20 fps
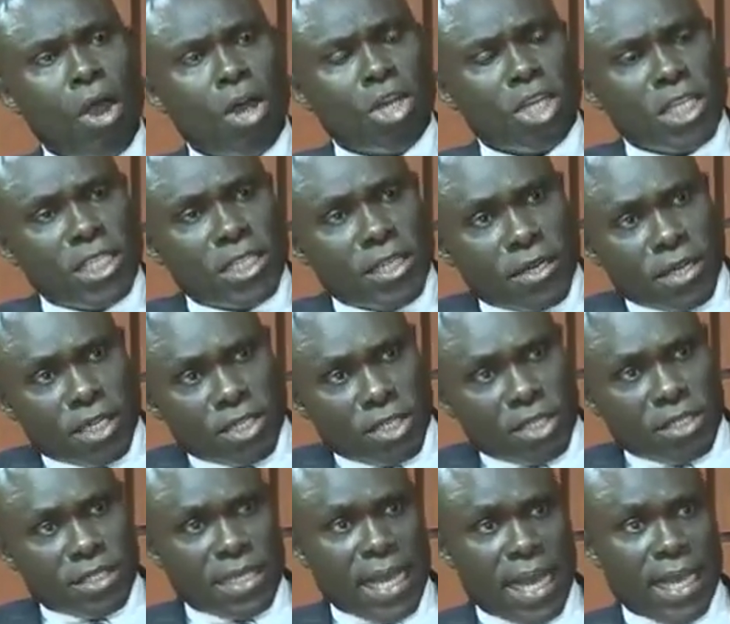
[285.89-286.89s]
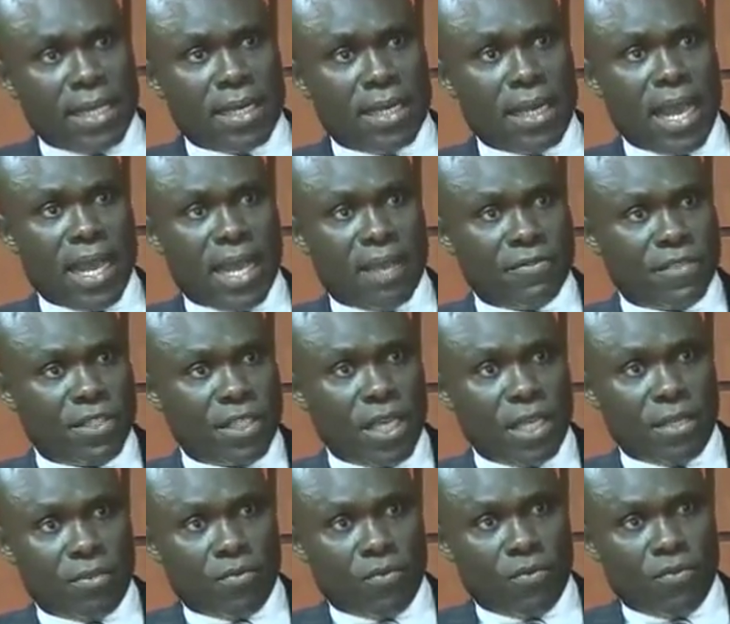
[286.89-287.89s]
On the generation side, like I've
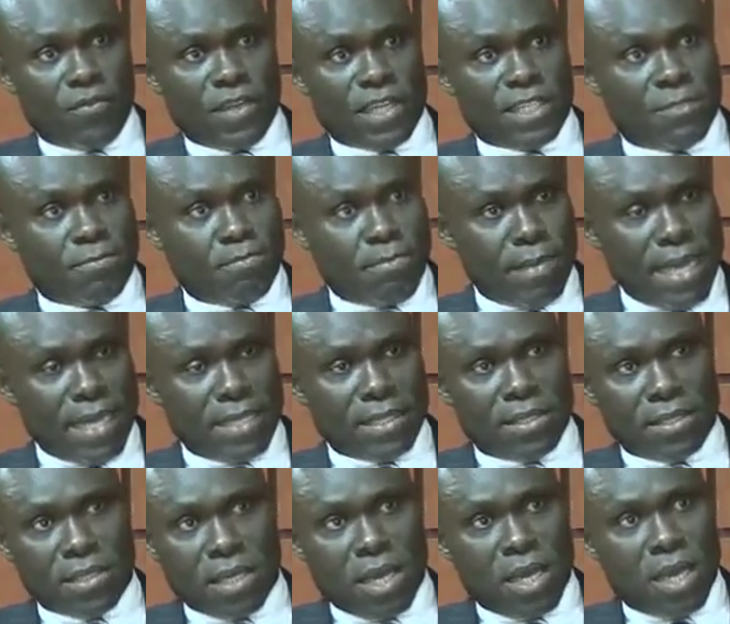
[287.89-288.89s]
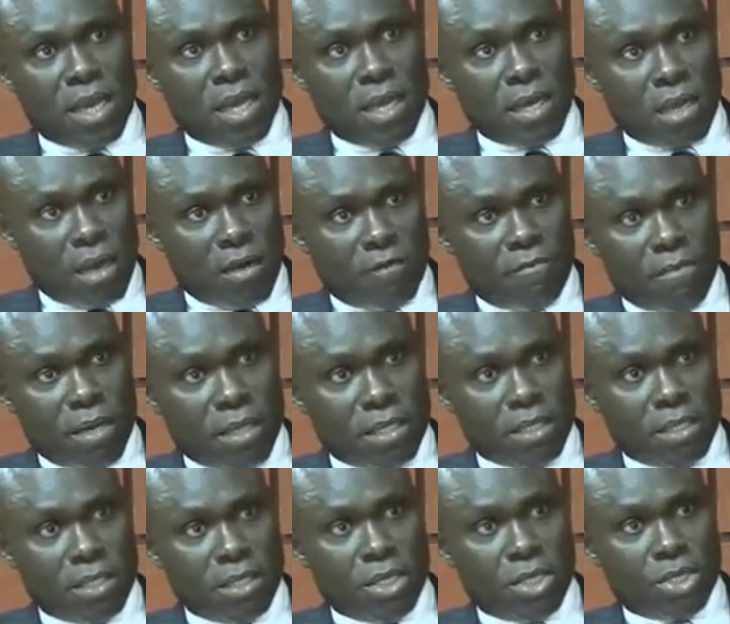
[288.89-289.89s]
said, we've spent a lot of
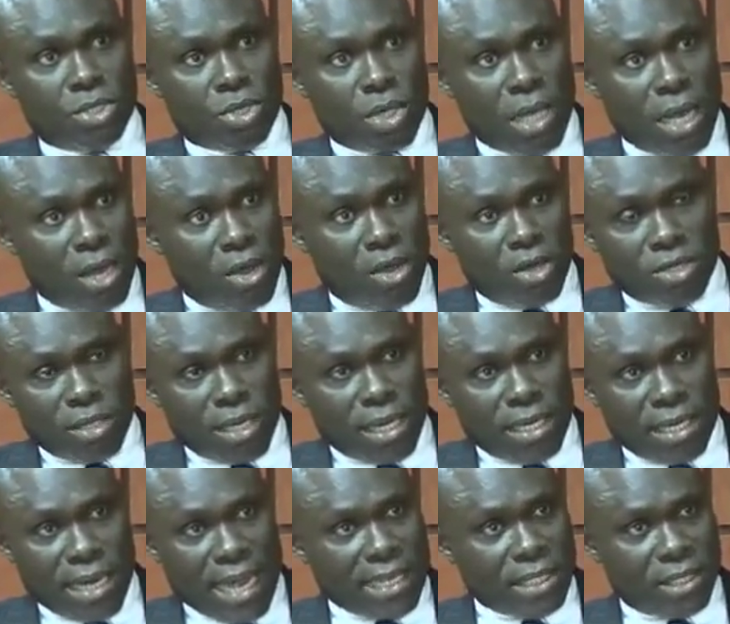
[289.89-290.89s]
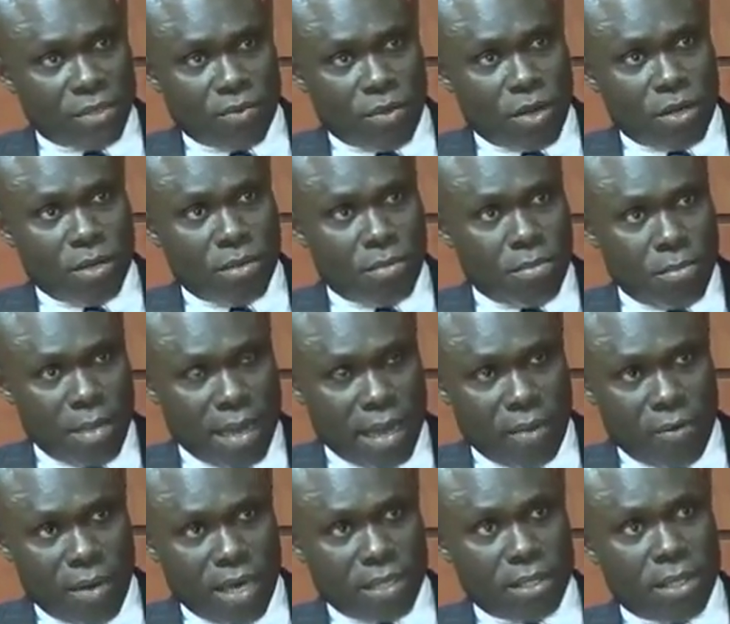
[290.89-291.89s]
money to get 191
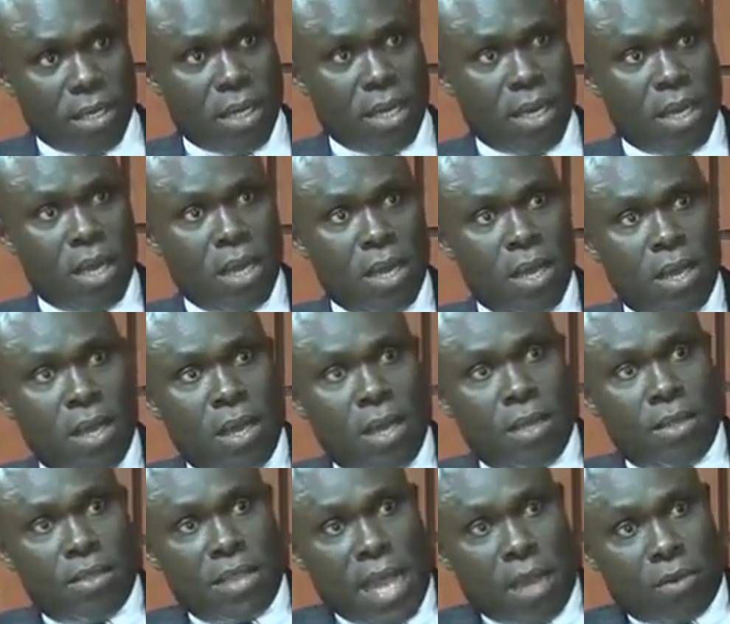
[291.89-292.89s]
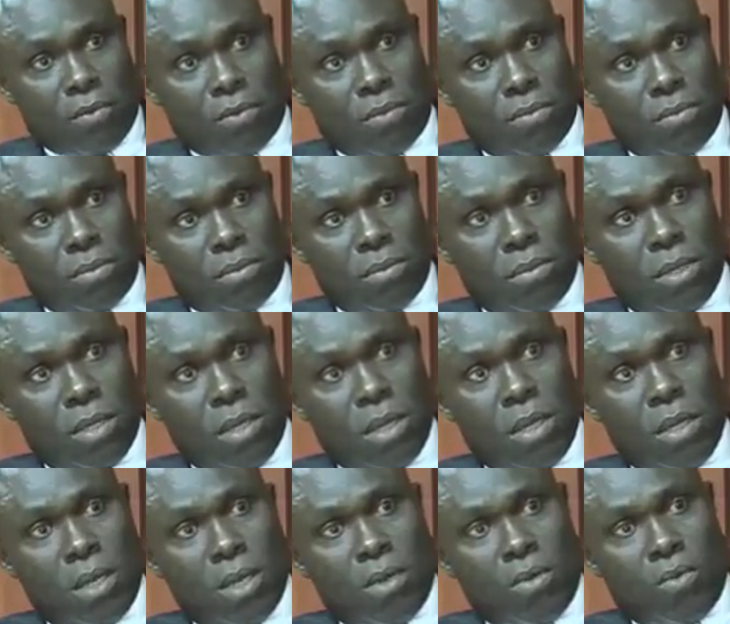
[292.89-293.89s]
megawatt. Now,
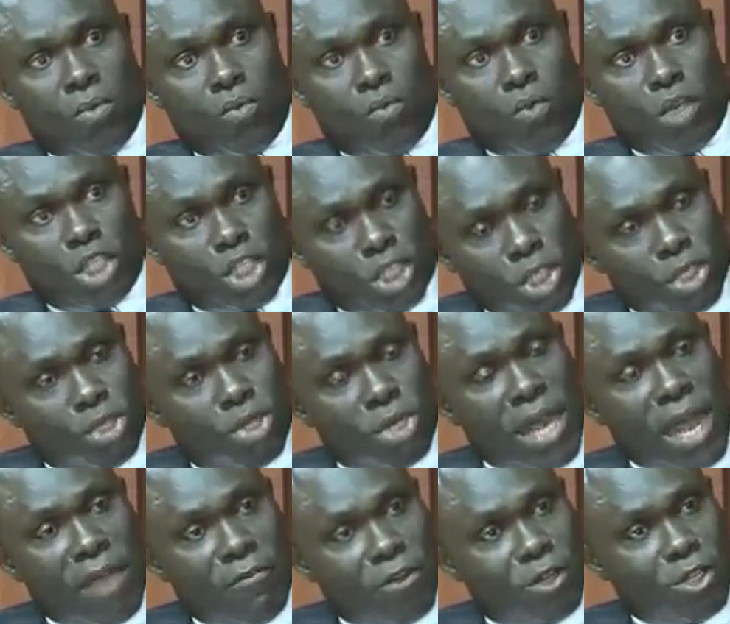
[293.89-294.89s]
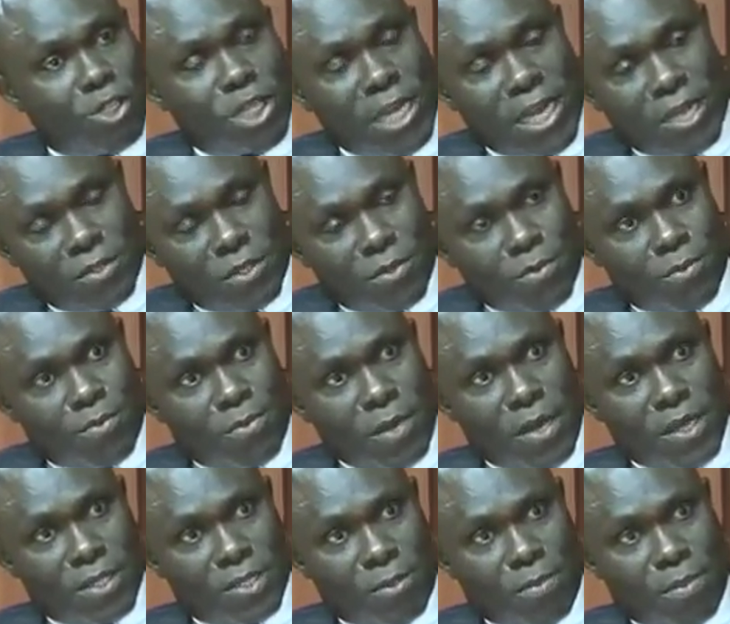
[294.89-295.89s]
we still don't have uninterruptible
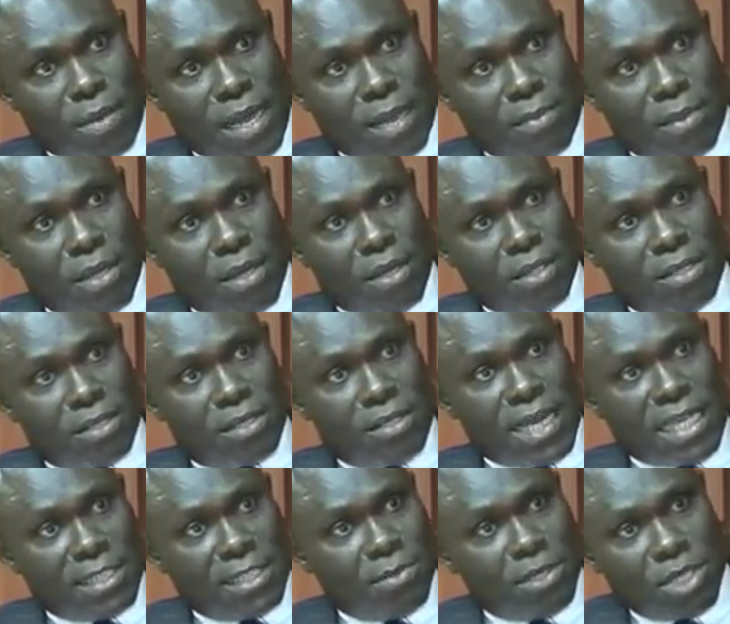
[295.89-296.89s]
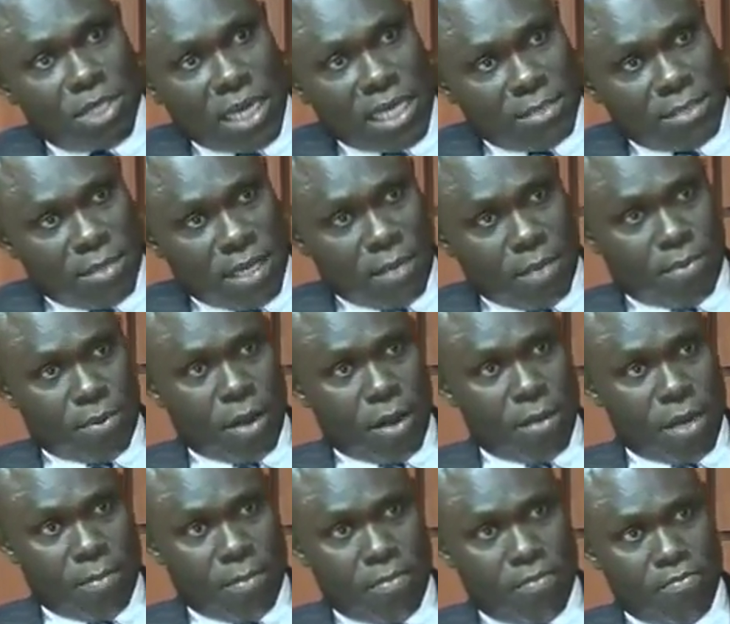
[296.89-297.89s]
power supply because transmission has been a
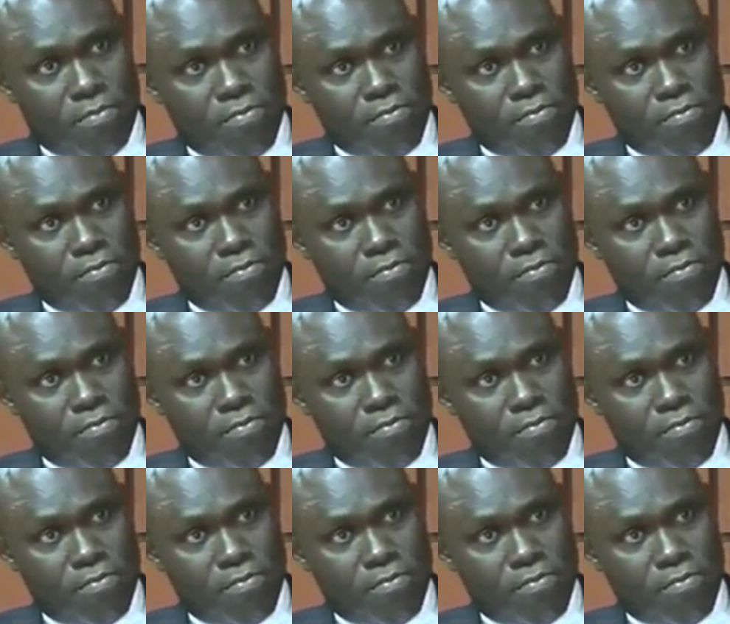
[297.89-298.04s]
problem.